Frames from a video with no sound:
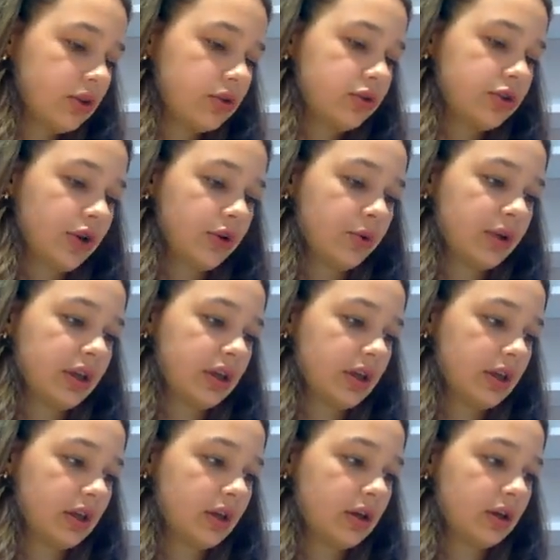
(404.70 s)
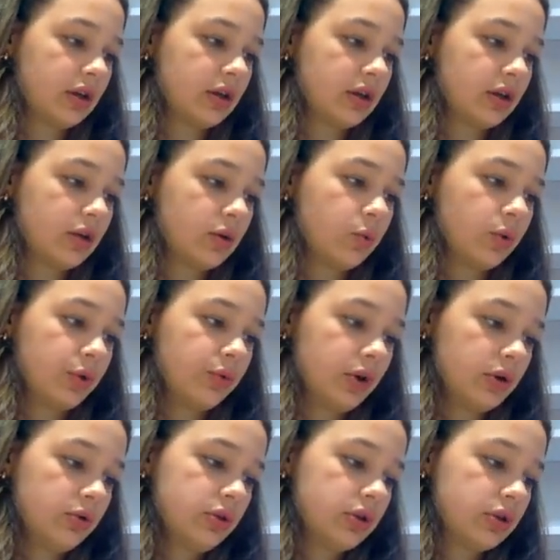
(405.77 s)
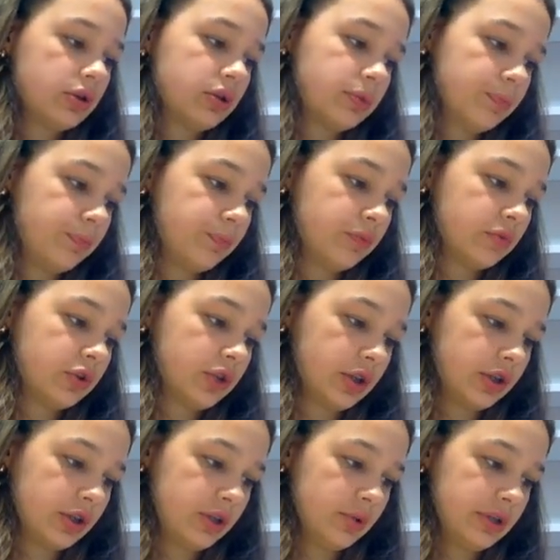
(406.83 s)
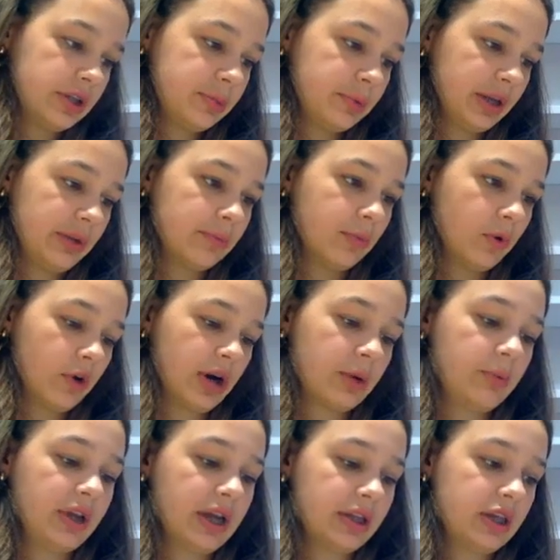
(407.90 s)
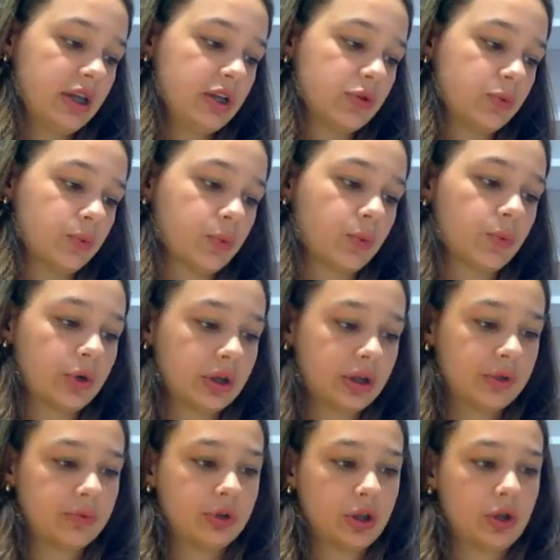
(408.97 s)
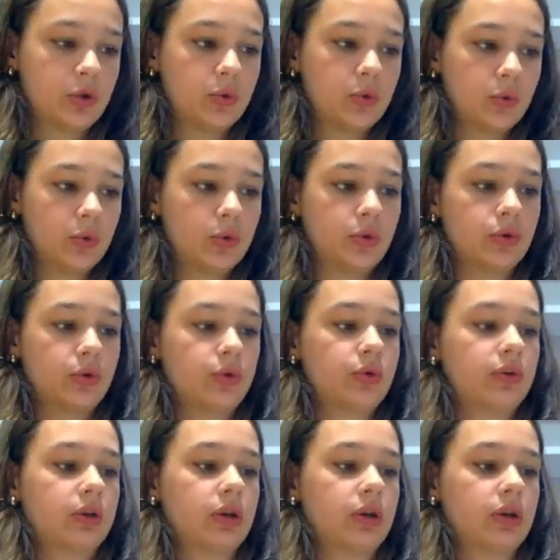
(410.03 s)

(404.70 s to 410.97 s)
So Woodrow starts to explain more, and we get these really, really cool